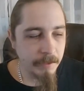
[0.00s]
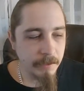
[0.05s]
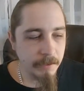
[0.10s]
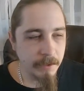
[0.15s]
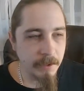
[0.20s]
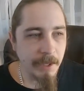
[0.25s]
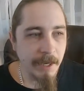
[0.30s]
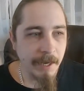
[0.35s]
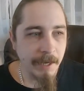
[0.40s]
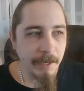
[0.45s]

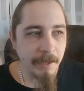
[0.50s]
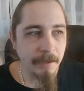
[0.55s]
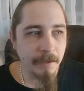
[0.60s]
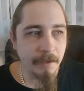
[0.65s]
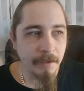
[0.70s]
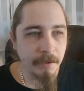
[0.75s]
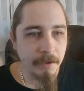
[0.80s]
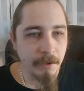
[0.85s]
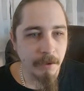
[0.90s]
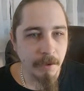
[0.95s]

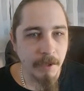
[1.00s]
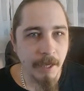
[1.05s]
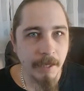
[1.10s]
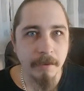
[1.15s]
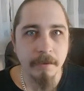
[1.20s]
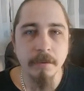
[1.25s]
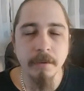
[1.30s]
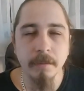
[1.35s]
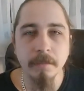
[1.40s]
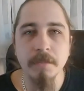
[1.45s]
trying to get
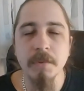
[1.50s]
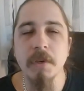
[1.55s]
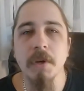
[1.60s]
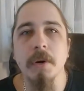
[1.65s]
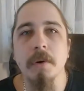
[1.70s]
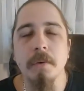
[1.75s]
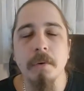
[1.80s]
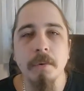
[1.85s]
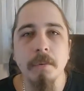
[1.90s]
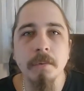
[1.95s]
from
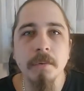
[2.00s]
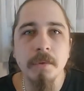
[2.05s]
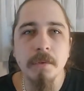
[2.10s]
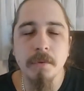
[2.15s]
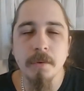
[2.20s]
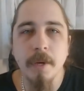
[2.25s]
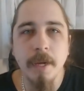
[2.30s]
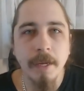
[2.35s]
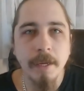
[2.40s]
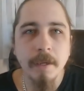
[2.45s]
zero
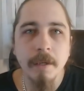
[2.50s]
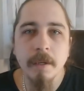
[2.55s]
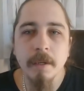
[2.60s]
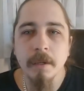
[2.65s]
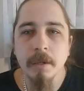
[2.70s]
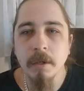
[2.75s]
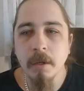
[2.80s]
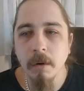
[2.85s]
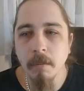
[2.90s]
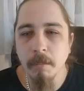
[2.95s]
to a
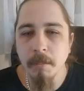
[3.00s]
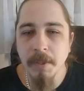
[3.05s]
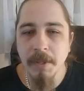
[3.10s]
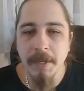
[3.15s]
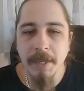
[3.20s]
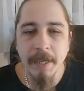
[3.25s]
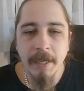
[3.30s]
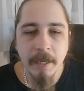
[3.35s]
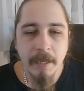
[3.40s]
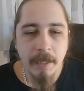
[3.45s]

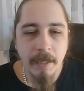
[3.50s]
company.